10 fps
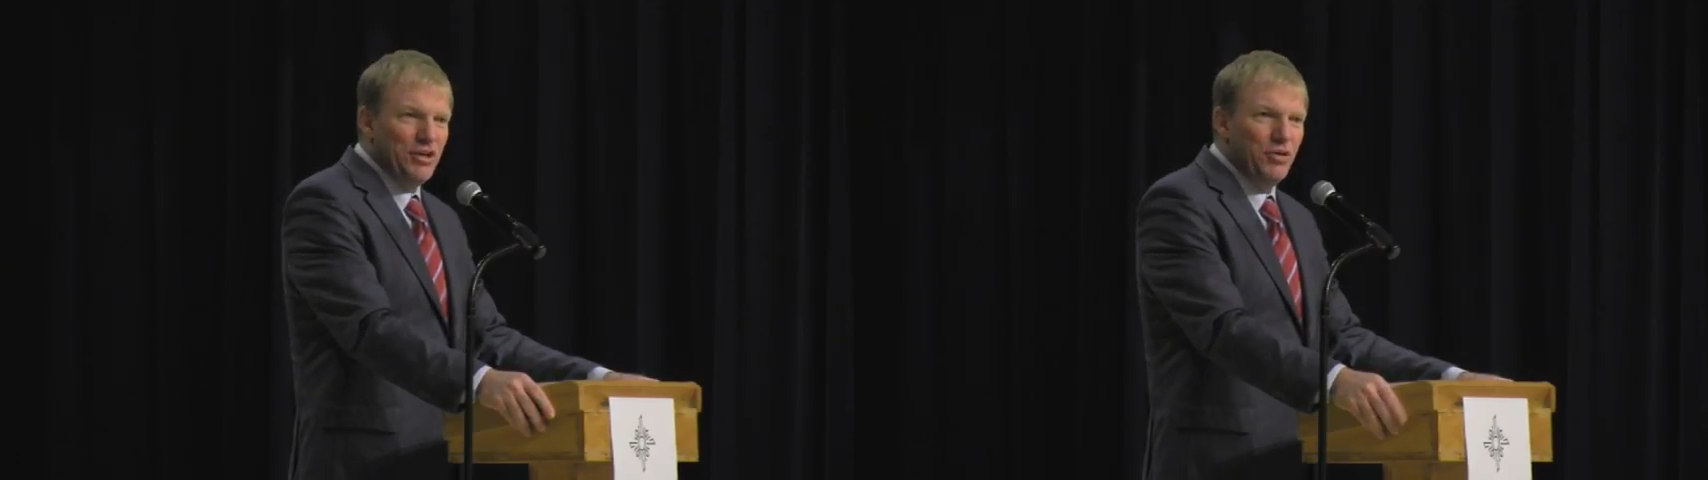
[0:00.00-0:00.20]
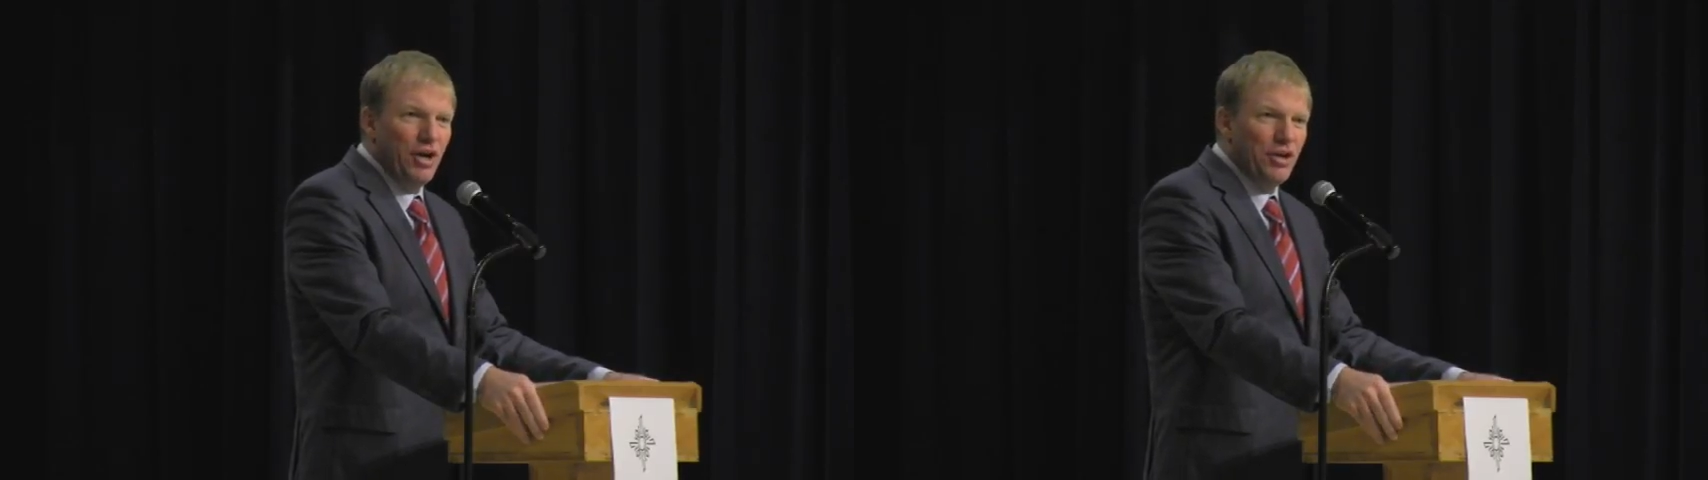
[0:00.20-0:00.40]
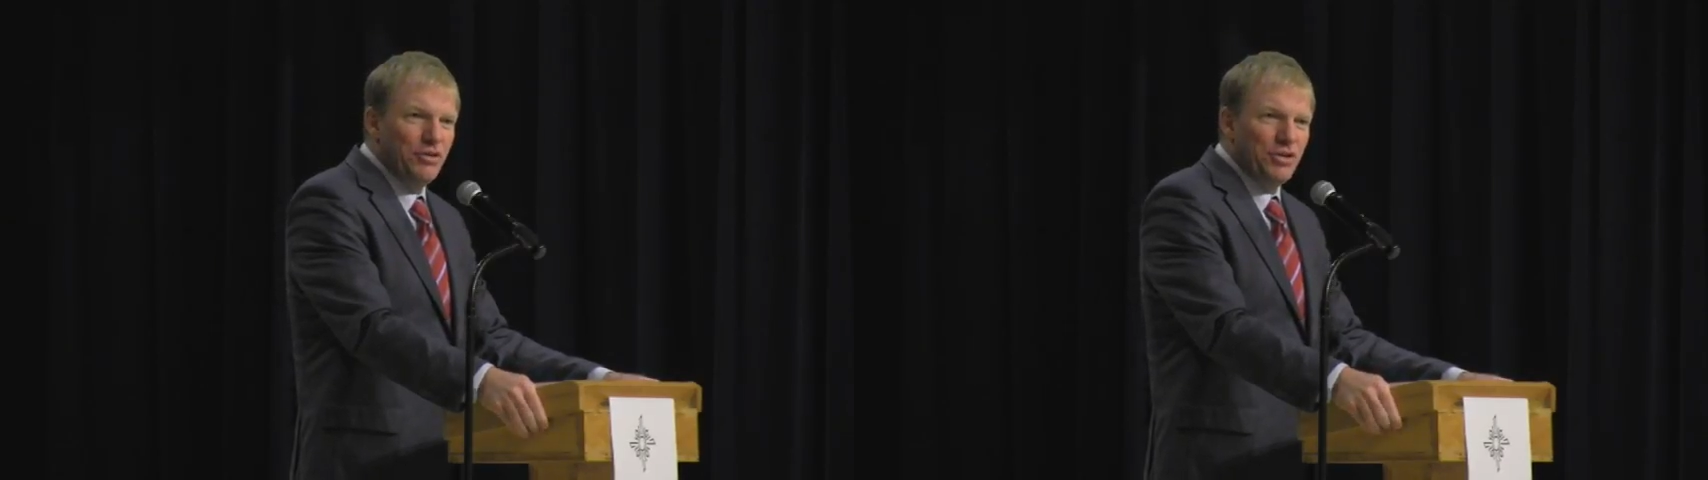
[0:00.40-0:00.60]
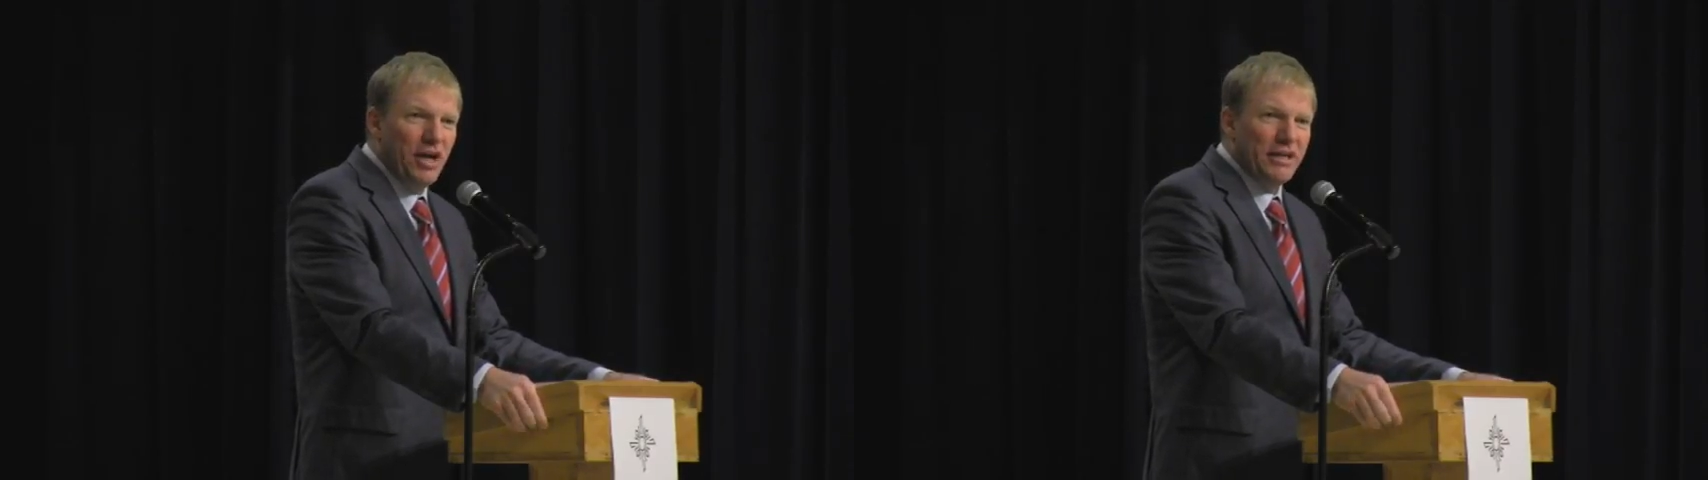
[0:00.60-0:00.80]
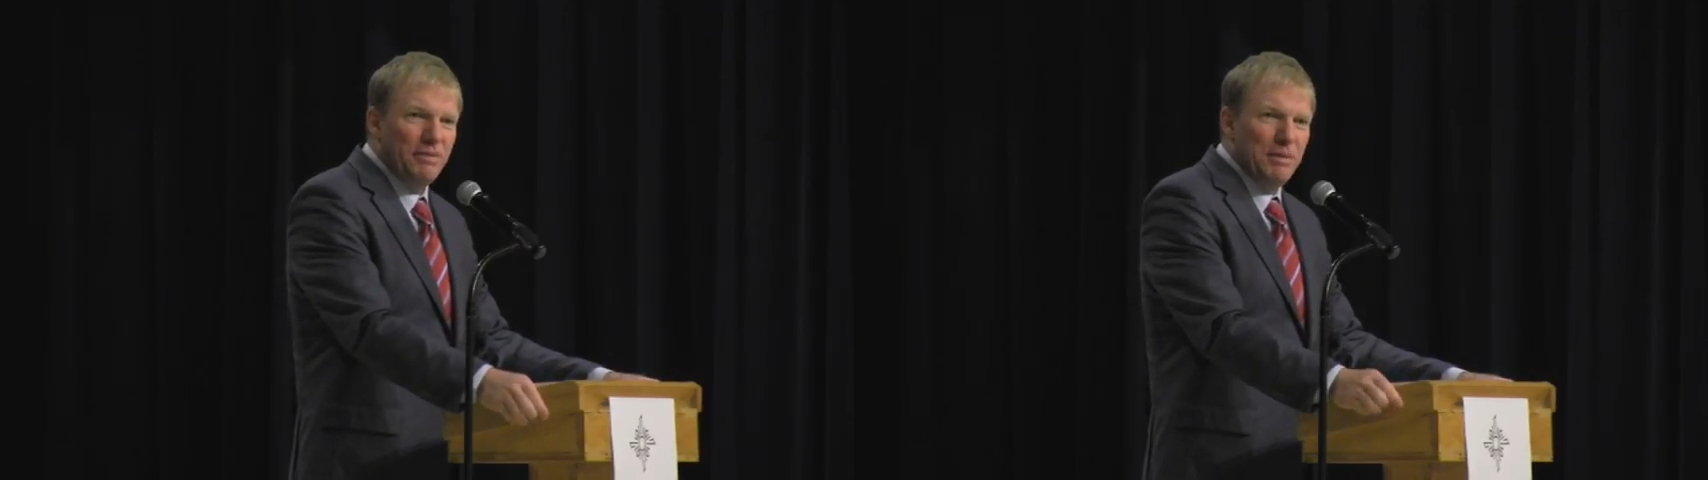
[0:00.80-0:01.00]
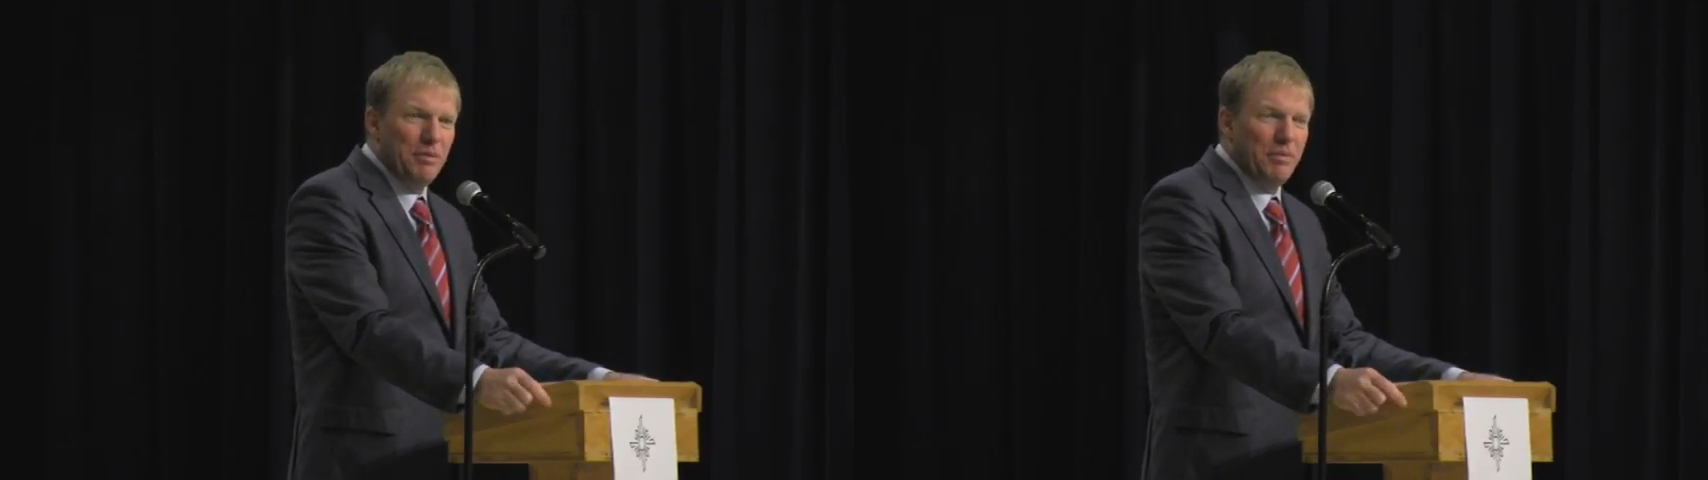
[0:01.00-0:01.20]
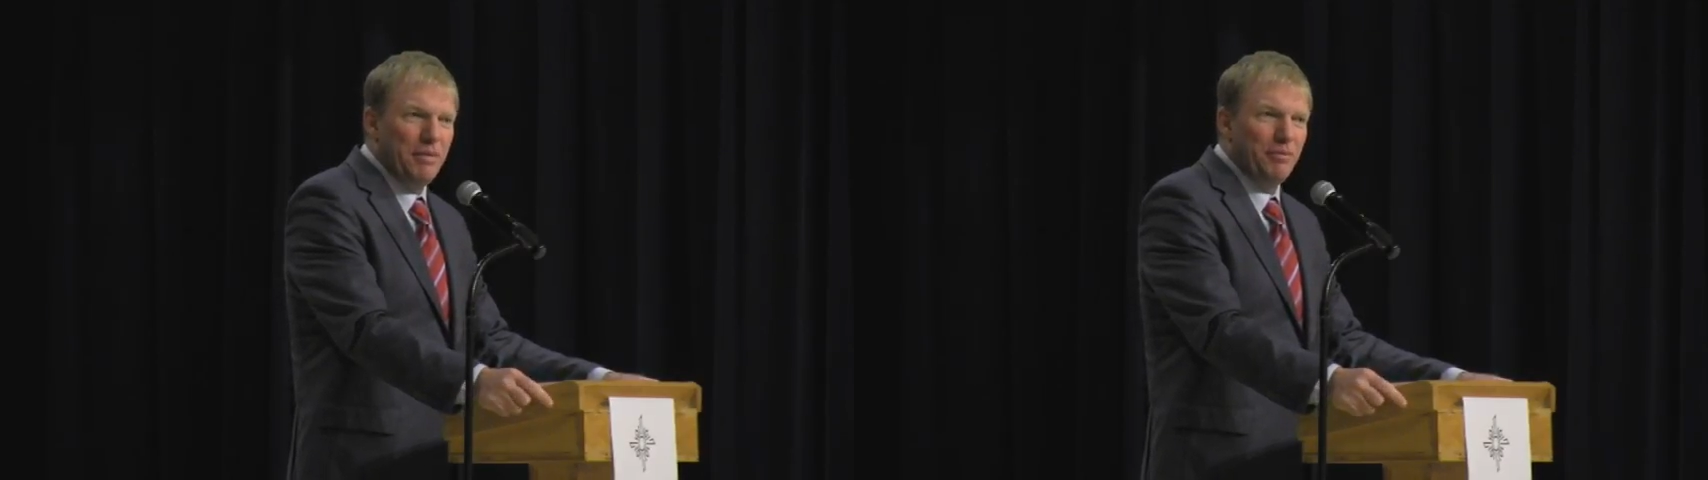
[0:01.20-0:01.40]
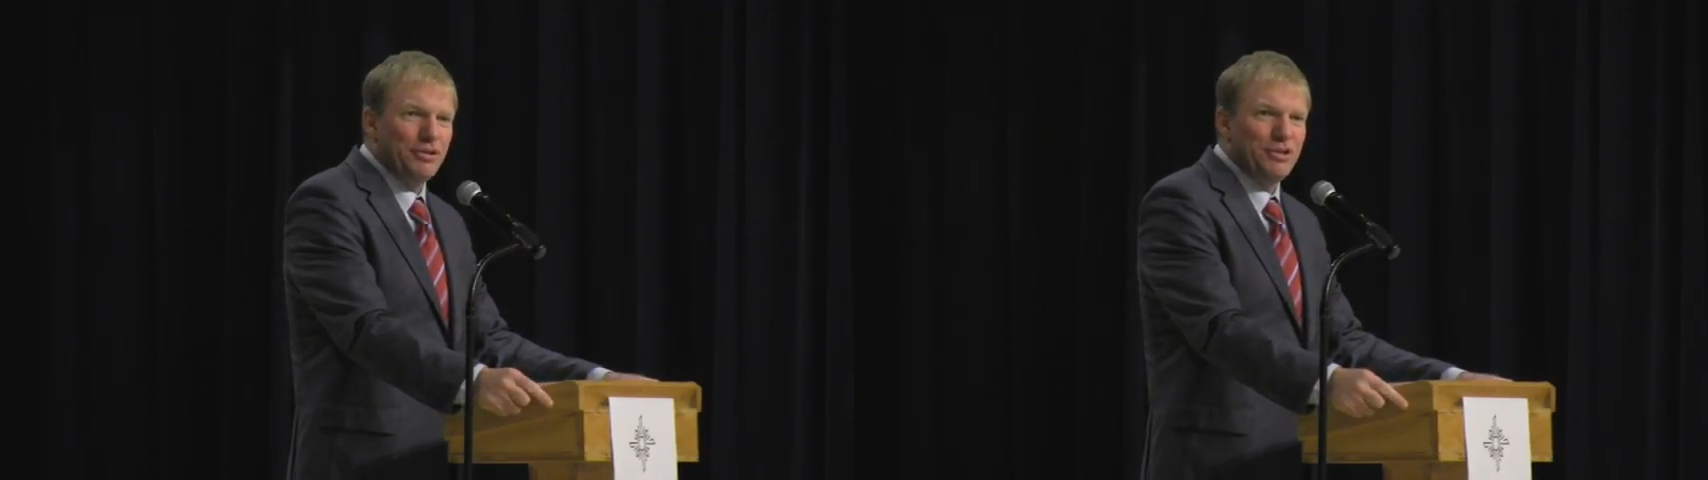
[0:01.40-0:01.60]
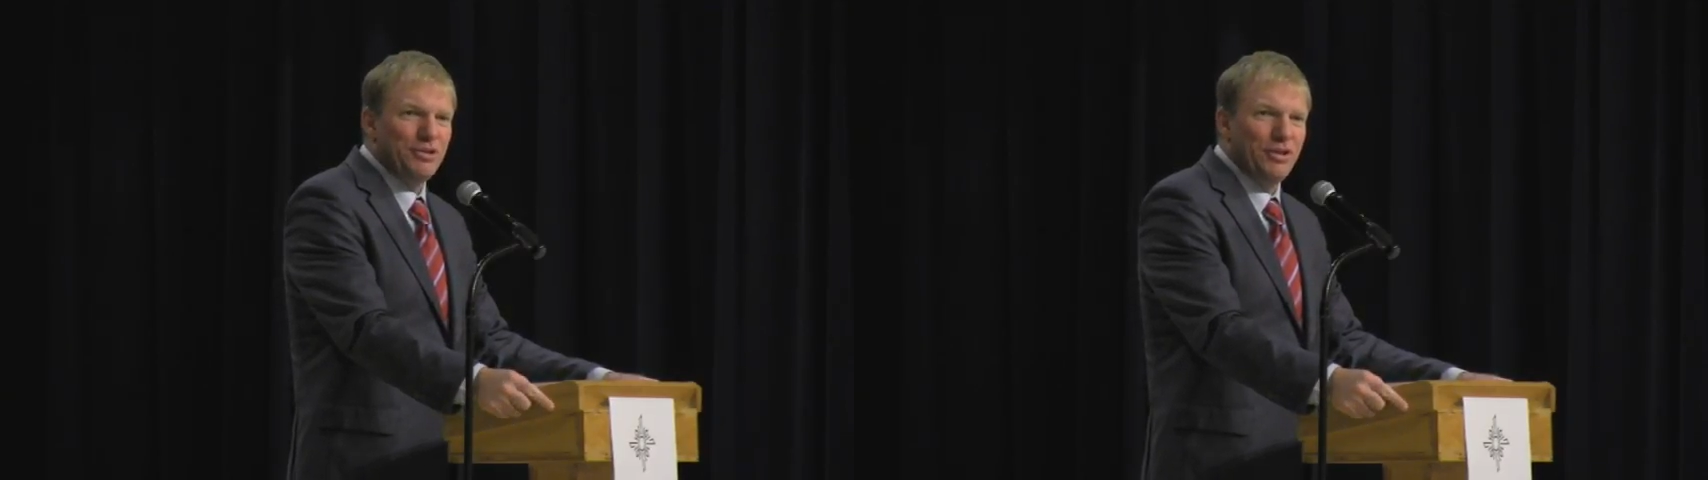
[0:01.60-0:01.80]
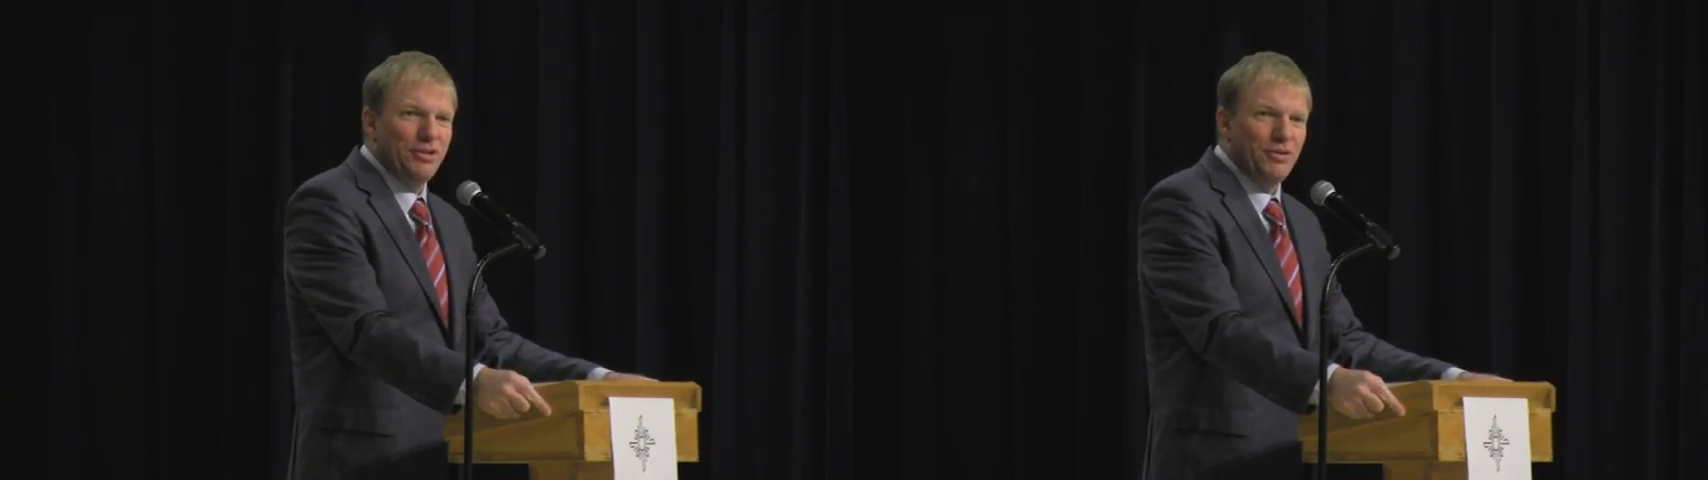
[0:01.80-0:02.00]
are you talking to people about abortion
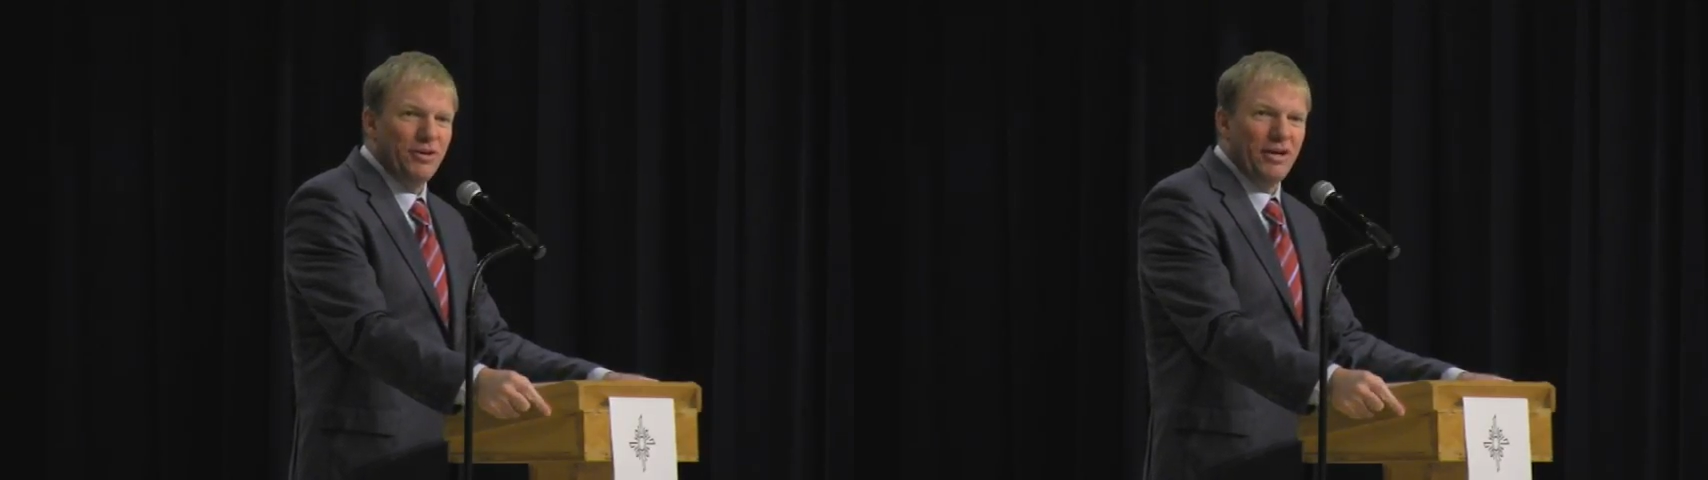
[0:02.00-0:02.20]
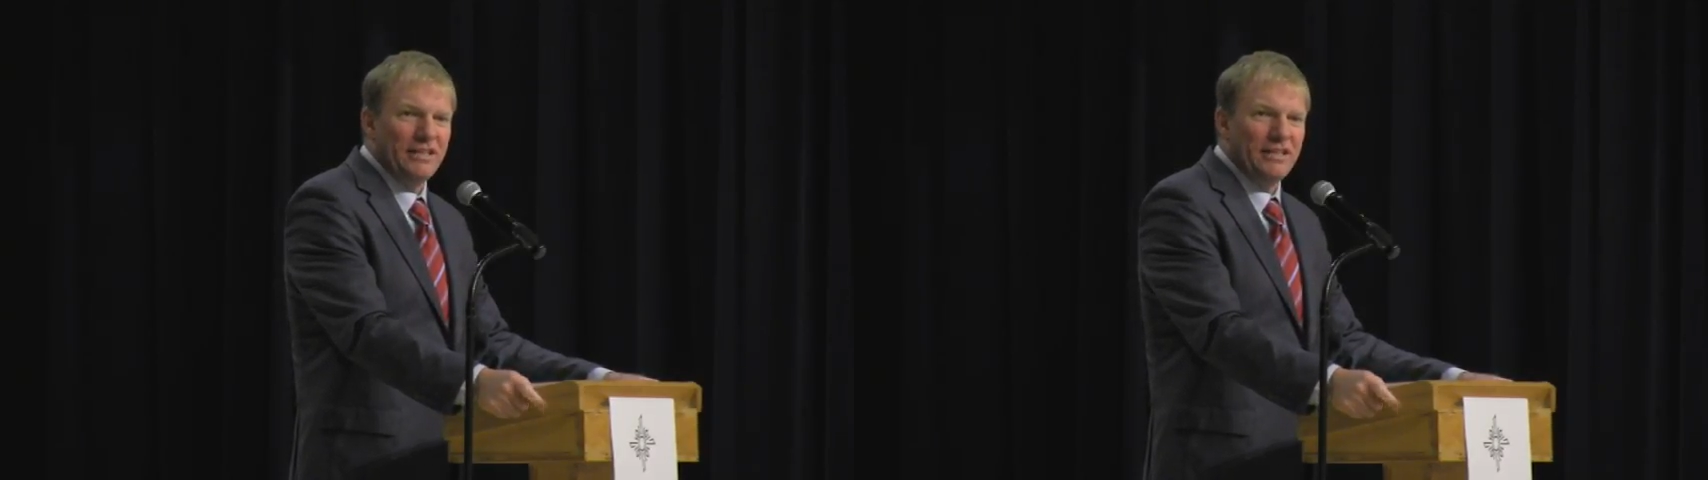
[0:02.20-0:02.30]
door to door?